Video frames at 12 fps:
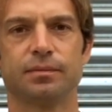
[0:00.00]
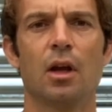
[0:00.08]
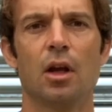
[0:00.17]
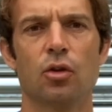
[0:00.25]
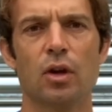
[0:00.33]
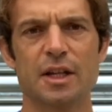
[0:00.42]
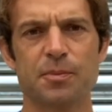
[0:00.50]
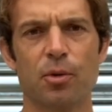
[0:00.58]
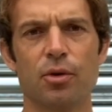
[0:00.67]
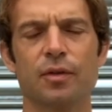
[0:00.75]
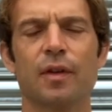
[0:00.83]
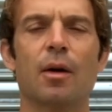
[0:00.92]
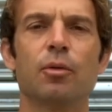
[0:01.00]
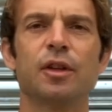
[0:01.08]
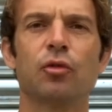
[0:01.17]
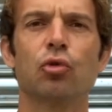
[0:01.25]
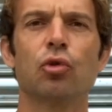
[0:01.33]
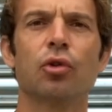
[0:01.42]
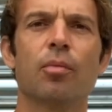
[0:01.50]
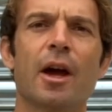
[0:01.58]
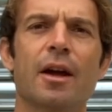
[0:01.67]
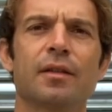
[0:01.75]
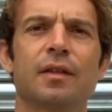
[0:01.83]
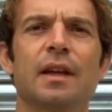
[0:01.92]
The last point I wanted to talk
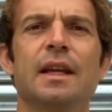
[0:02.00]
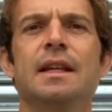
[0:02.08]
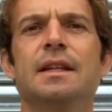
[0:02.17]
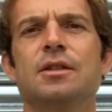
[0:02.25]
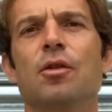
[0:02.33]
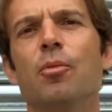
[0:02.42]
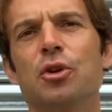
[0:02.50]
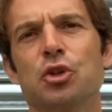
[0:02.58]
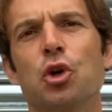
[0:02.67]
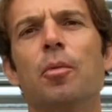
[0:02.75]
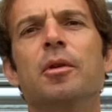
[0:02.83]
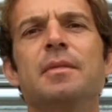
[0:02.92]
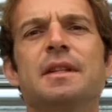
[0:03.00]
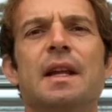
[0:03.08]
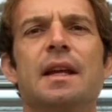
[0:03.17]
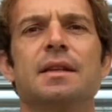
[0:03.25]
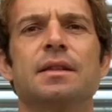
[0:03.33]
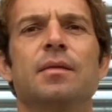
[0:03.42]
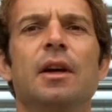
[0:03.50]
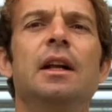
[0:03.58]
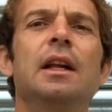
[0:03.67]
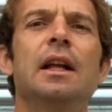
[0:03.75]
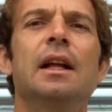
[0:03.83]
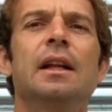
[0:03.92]
about is the most common mistakes.
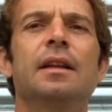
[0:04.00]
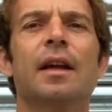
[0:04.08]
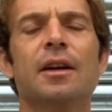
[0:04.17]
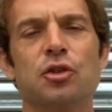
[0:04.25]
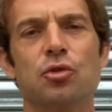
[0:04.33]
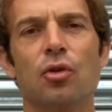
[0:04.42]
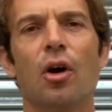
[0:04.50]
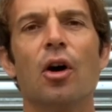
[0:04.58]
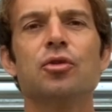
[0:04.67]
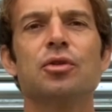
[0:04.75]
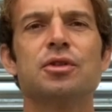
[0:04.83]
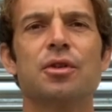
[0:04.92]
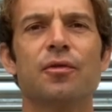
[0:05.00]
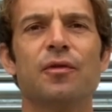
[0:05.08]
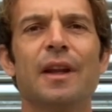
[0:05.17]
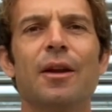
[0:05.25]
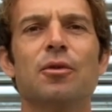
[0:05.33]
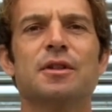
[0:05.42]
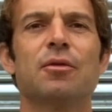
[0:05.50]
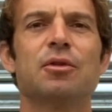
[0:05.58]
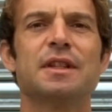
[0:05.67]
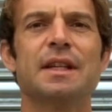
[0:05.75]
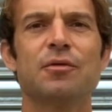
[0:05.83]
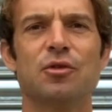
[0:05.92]
Thanks to the hundreds of videos I
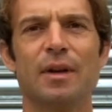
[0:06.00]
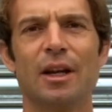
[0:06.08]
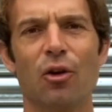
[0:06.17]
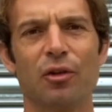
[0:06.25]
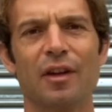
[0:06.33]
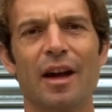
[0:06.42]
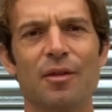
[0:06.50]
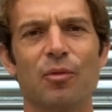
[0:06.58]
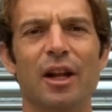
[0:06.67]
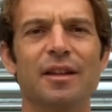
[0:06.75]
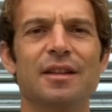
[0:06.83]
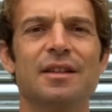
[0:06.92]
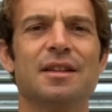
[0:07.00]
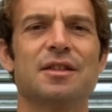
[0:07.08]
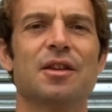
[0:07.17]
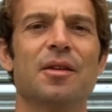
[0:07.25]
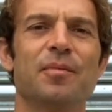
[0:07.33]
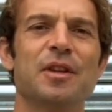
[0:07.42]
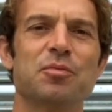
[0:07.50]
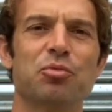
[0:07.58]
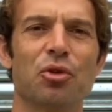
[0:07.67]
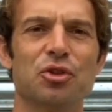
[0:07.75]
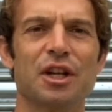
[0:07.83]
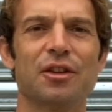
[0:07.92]
received during lockdown when I did this
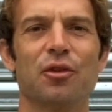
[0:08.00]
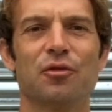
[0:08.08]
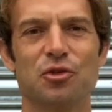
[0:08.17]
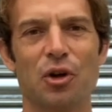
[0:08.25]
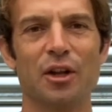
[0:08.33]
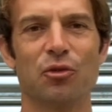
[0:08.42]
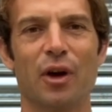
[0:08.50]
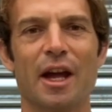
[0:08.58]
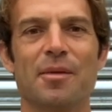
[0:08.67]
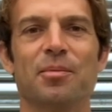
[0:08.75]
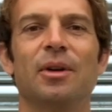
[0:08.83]
project of trying to help